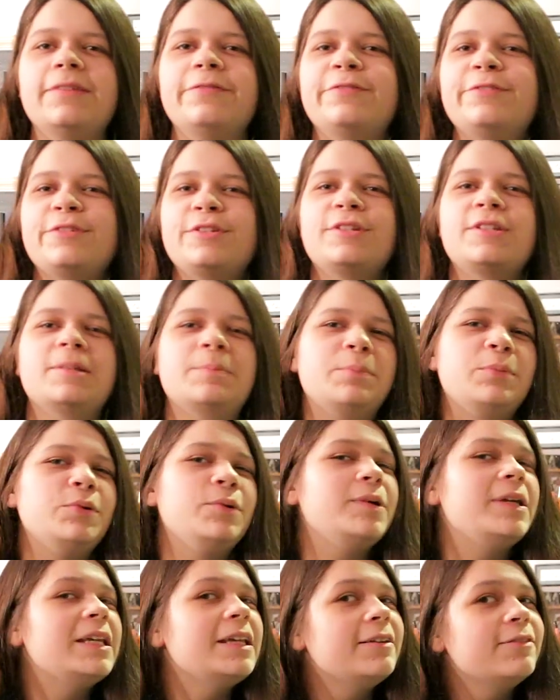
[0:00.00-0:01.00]
of
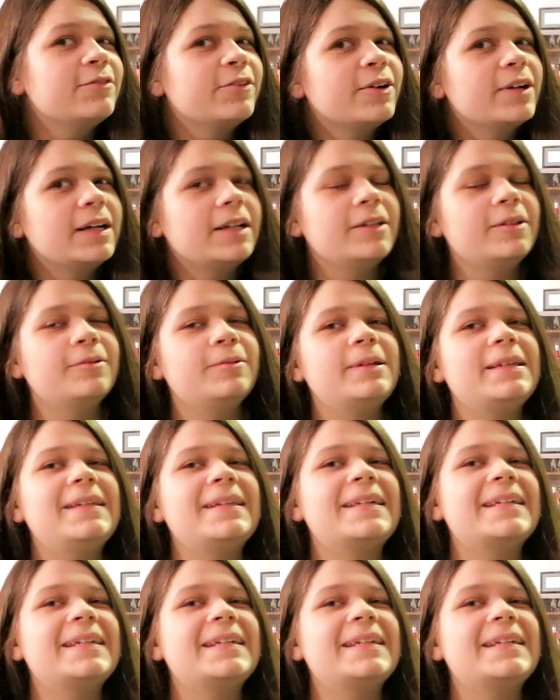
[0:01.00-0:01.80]
spooky for Halloween,